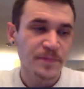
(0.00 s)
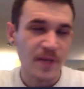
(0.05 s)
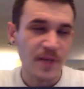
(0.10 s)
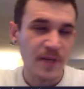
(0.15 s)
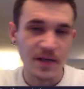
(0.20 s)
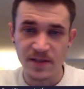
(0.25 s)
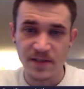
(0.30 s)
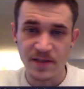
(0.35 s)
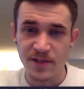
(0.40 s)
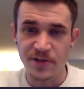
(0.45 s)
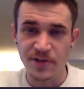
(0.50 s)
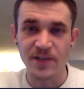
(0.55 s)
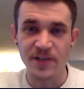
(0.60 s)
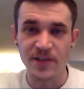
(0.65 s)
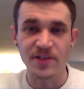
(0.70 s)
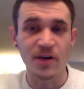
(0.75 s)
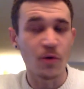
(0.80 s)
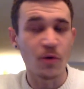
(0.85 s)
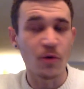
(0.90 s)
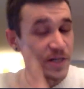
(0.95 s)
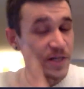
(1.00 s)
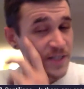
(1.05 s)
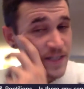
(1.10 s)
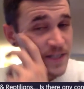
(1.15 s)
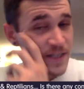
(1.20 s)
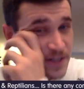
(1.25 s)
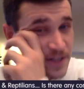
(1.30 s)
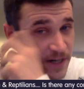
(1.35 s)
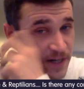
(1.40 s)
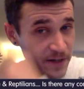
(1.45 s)
I'll just let you guys go watch
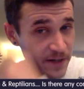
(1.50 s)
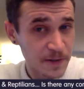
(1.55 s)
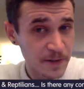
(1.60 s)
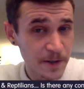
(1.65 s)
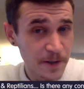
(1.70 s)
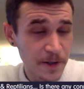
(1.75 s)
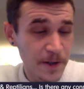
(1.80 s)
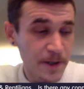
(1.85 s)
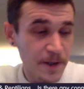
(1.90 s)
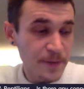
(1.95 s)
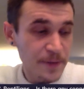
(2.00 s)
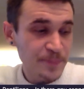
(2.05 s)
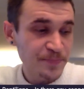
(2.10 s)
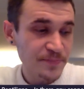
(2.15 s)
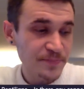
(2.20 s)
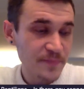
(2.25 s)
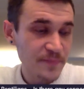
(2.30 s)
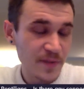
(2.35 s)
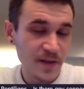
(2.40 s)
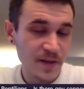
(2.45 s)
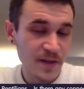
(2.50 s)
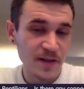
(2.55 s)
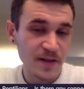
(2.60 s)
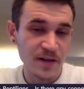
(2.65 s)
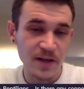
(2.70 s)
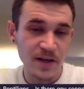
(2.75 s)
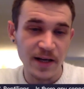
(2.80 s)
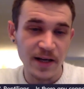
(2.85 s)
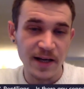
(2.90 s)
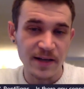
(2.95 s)
his channel
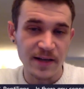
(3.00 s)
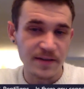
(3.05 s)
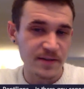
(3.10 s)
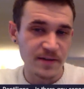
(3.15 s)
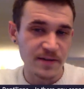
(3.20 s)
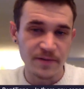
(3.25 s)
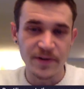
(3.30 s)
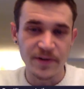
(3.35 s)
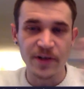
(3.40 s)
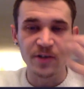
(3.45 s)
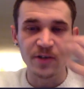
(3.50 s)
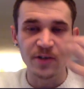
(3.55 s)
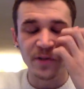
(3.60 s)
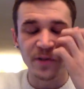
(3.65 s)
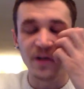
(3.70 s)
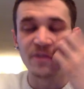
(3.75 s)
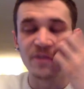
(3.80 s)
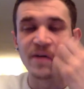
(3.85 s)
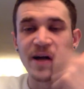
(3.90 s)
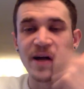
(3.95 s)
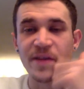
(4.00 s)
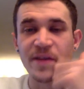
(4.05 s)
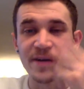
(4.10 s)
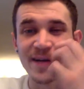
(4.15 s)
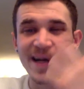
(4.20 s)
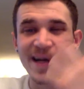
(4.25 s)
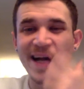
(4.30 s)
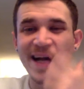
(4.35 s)
and the video below, rather,